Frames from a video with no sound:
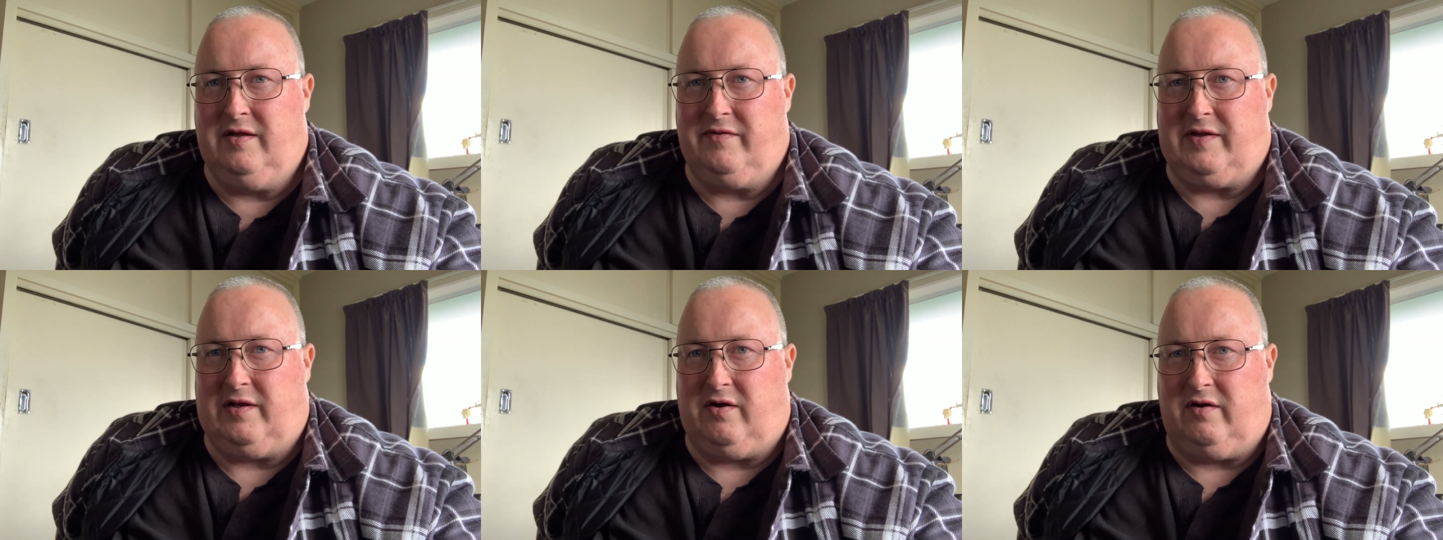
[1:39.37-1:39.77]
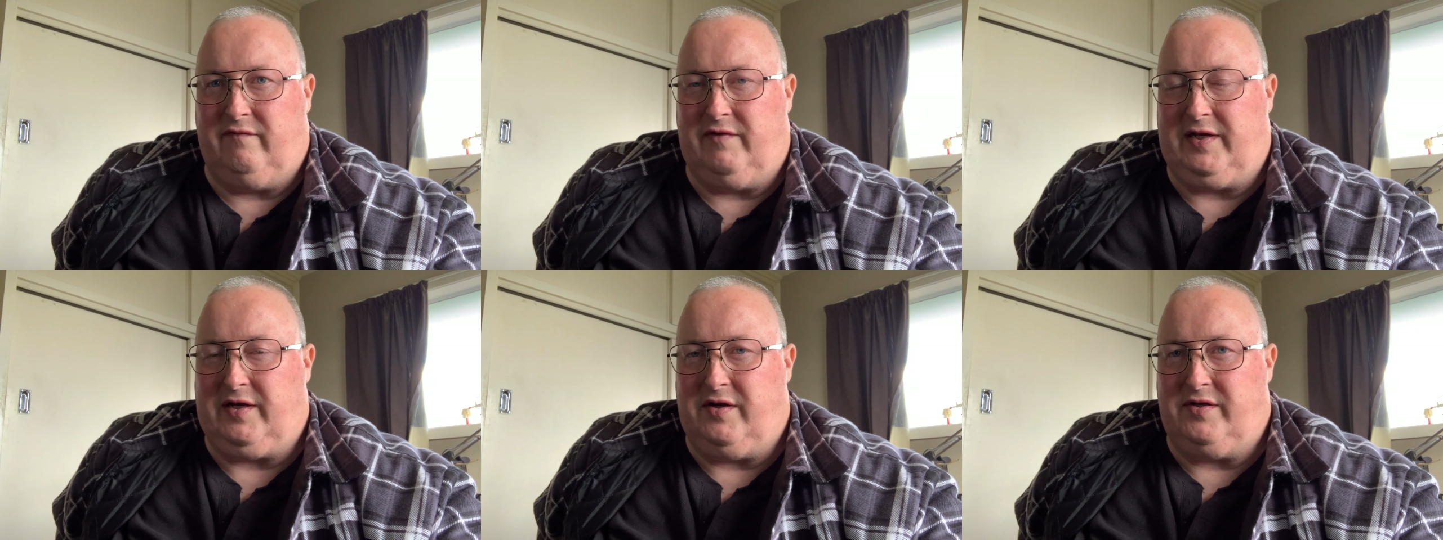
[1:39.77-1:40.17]
the long
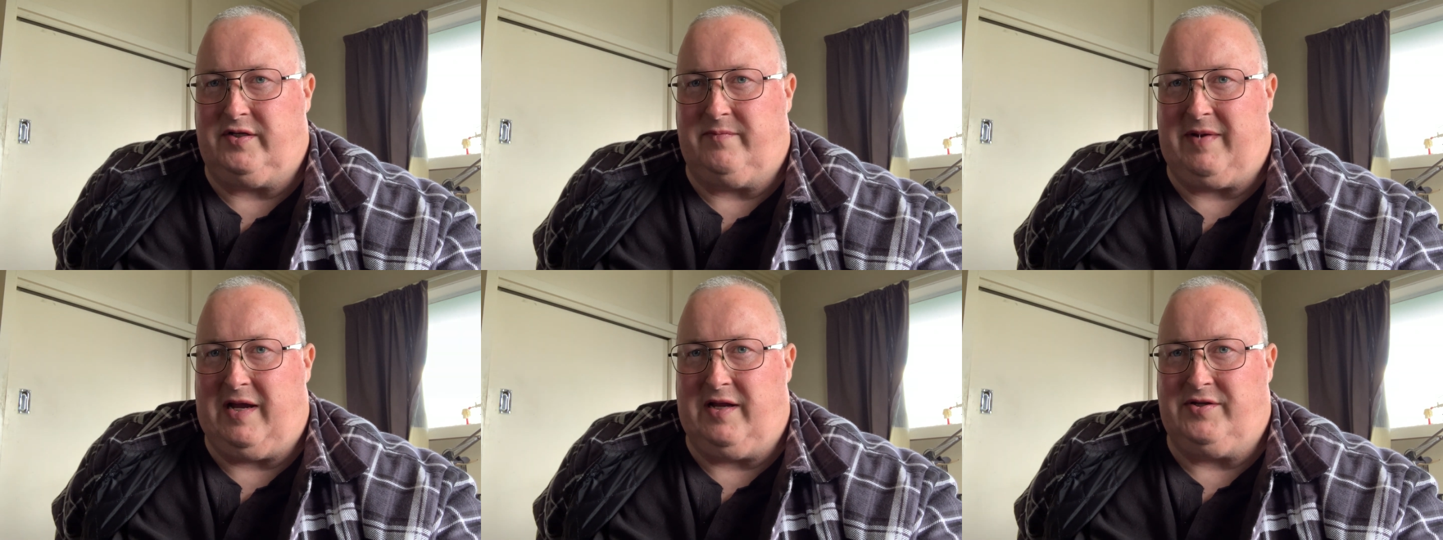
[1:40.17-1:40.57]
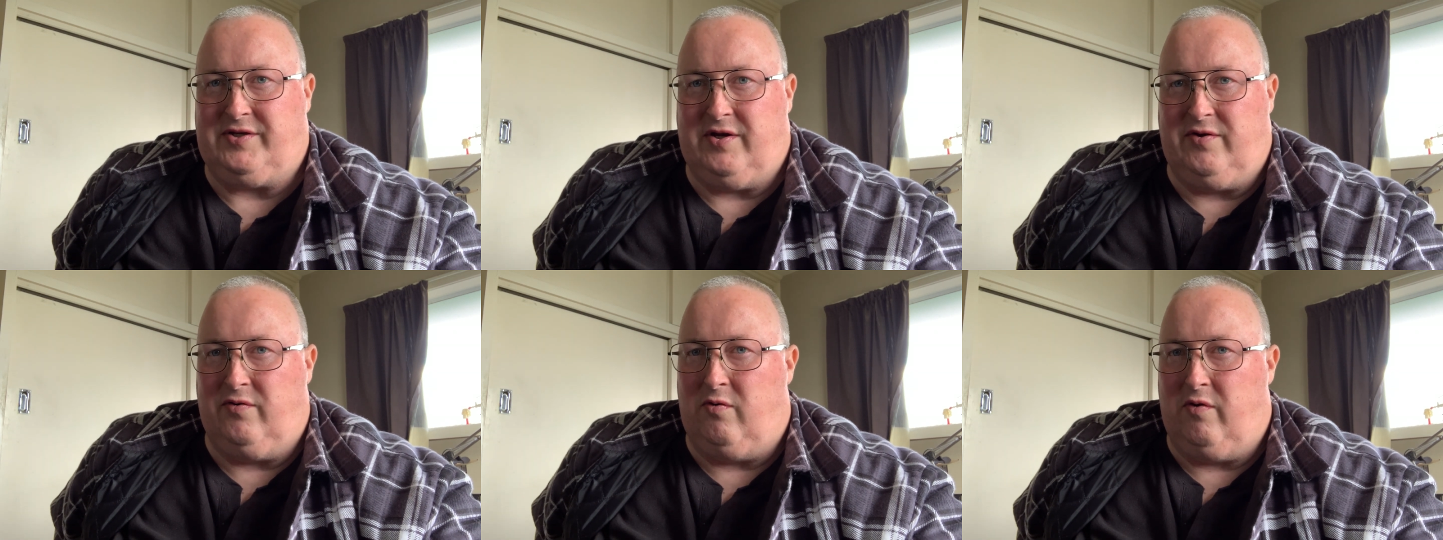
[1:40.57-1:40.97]
videos about a
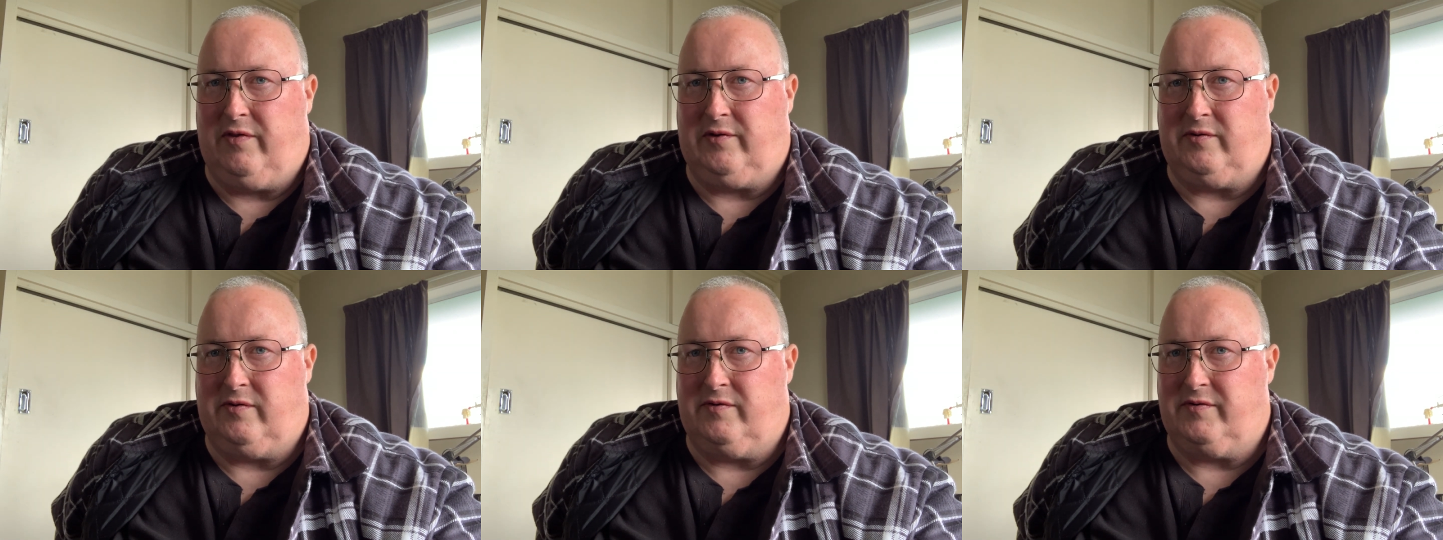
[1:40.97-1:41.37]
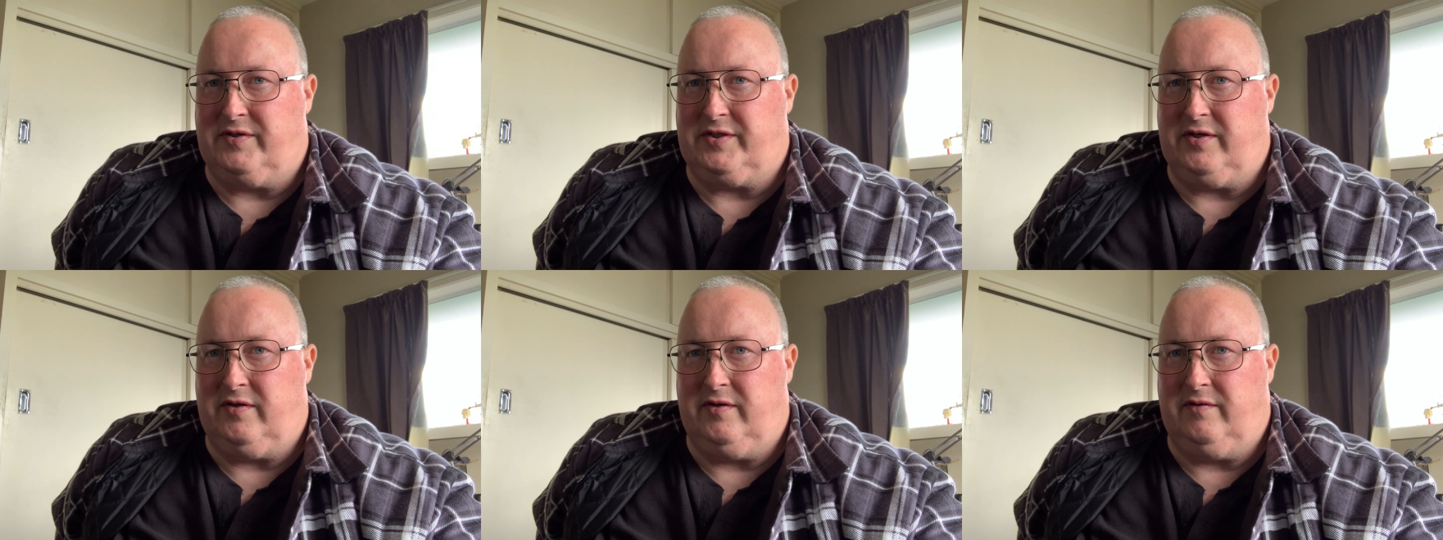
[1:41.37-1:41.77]
certain author or a
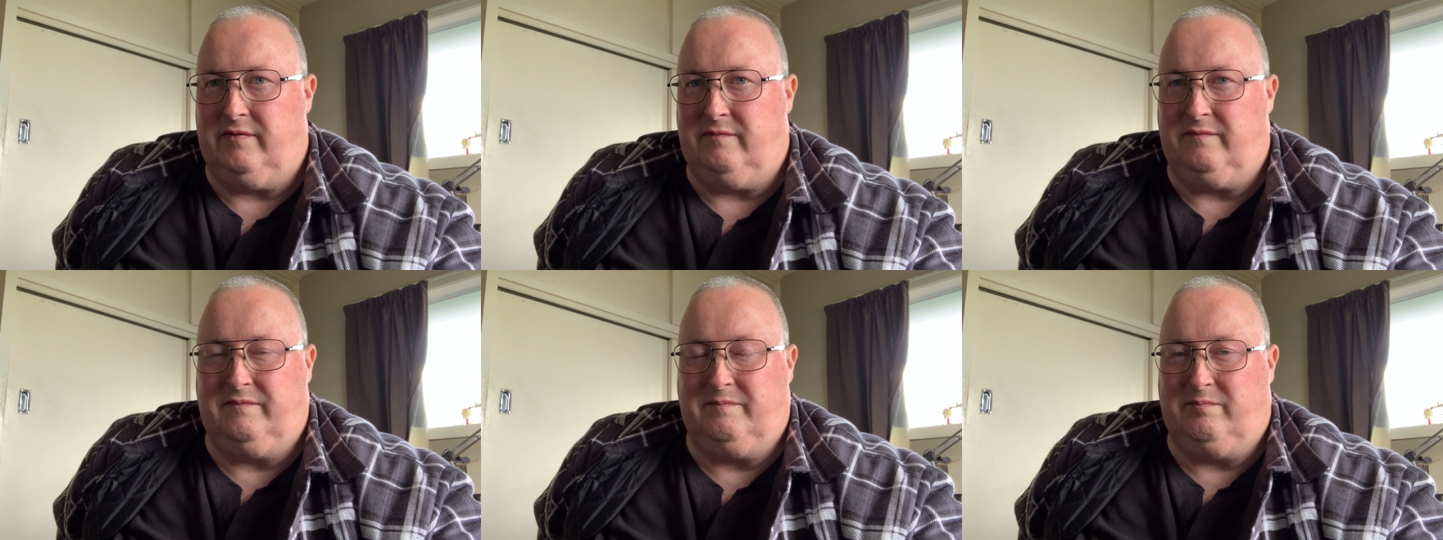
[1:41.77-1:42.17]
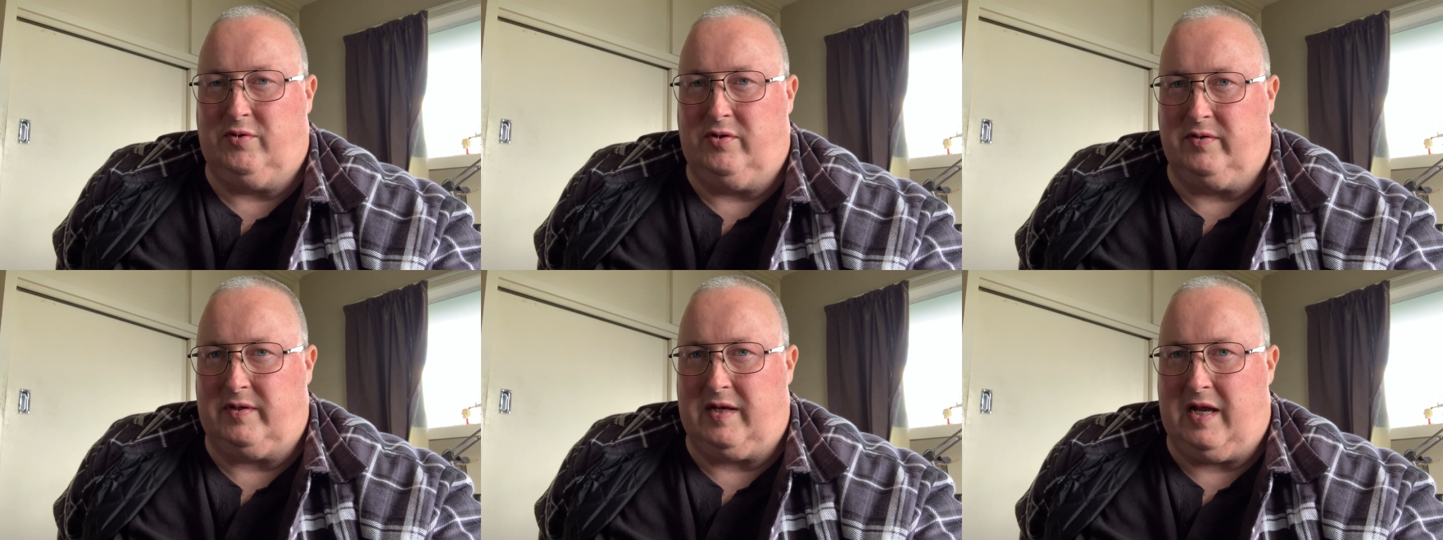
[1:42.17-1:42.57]
certain
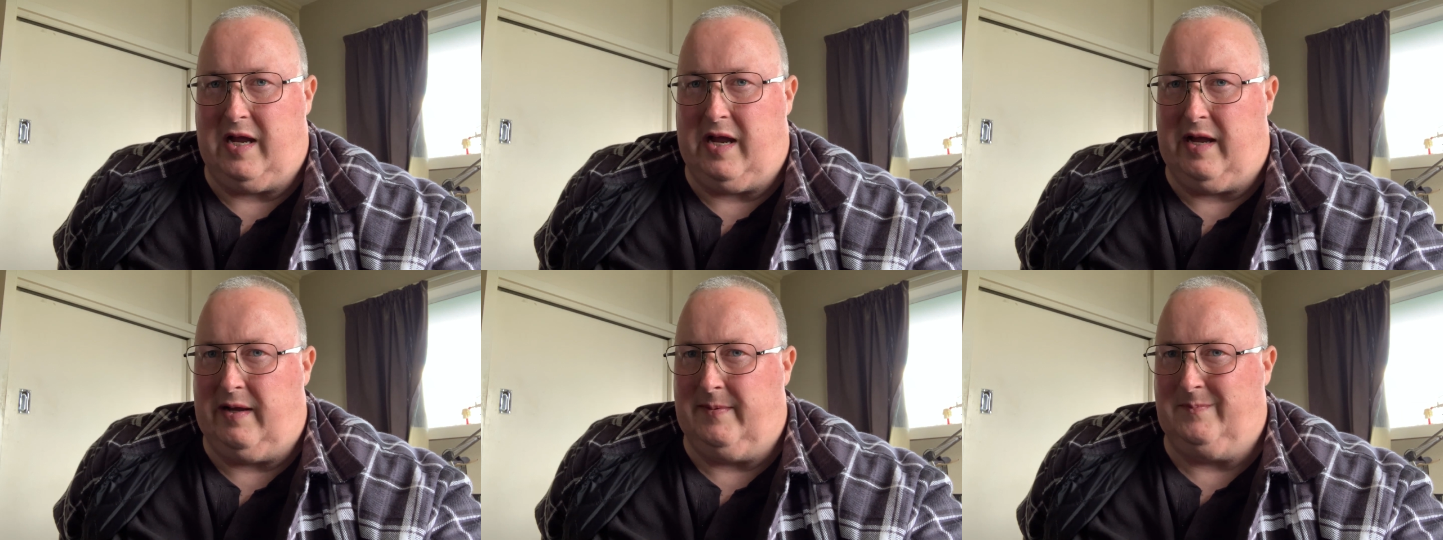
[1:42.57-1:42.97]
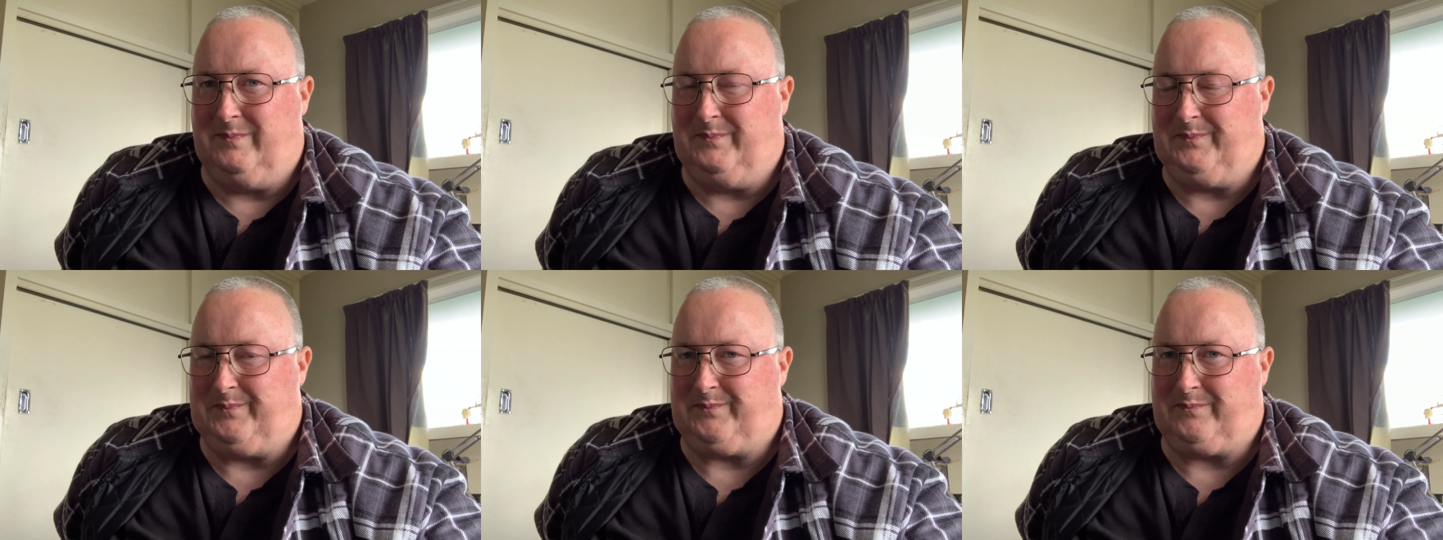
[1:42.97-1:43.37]
book.
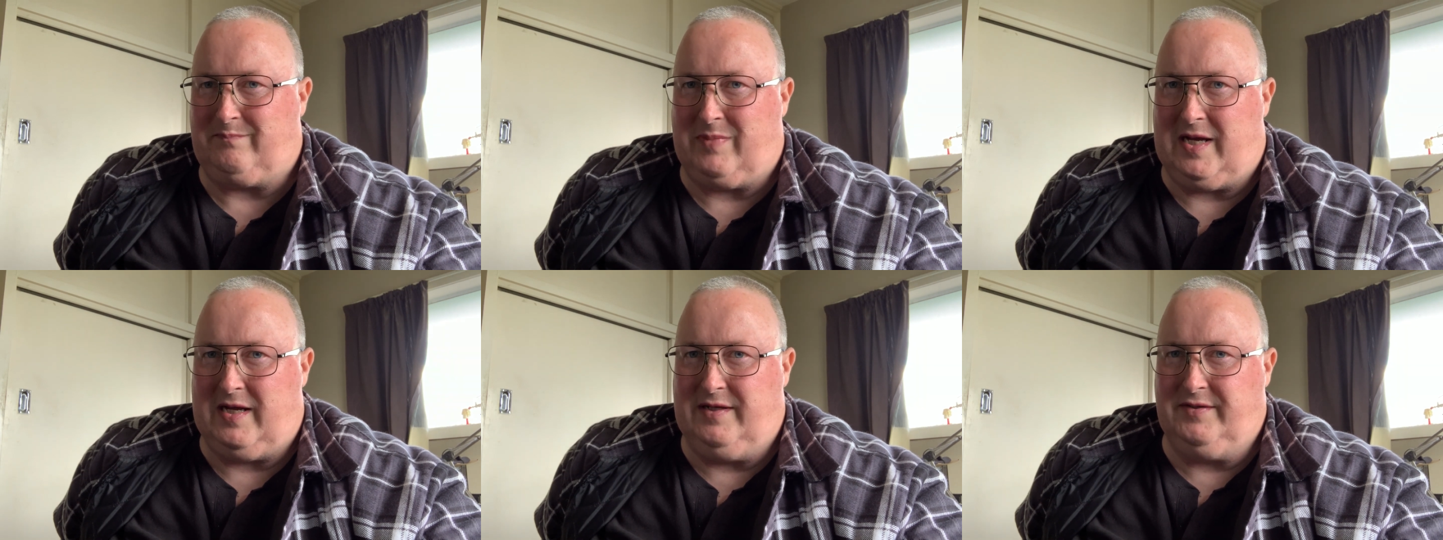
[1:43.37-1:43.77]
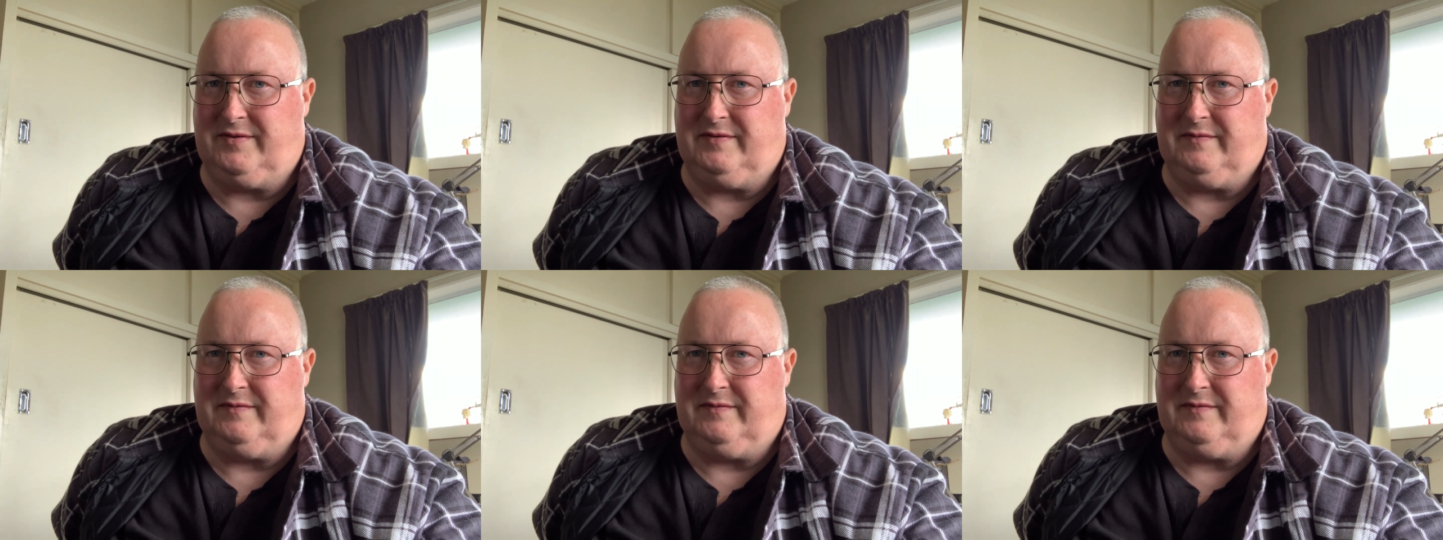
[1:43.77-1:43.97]
Um, but